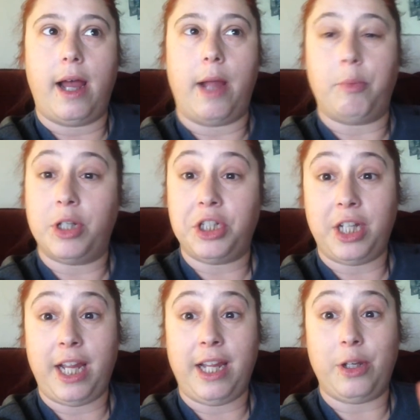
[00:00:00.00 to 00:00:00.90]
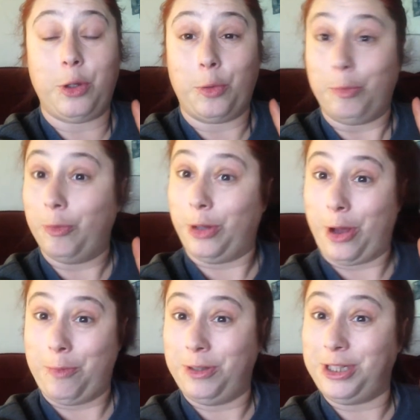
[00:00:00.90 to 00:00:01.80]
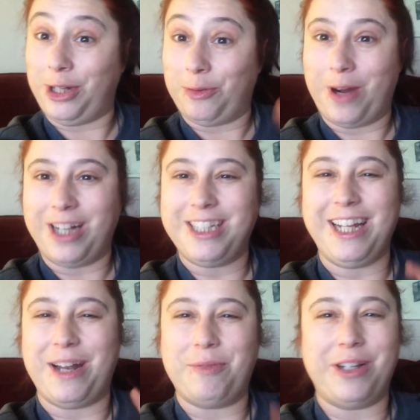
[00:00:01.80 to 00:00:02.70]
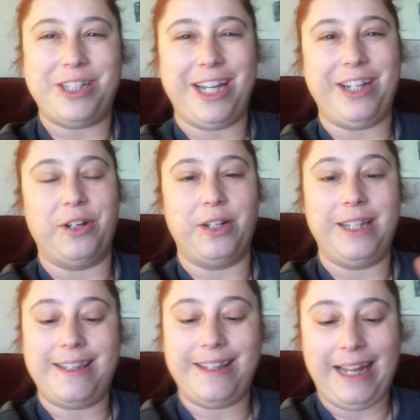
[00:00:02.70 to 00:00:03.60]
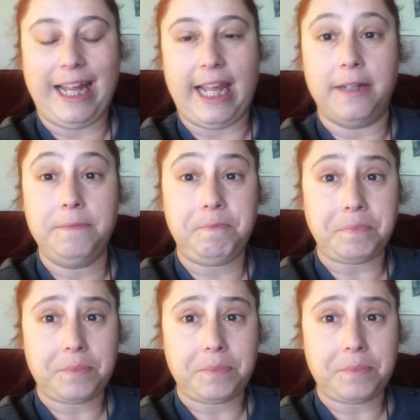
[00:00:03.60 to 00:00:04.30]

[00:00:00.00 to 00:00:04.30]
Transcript: I appreciate your I appreciate your watching and I appreciate your listening in.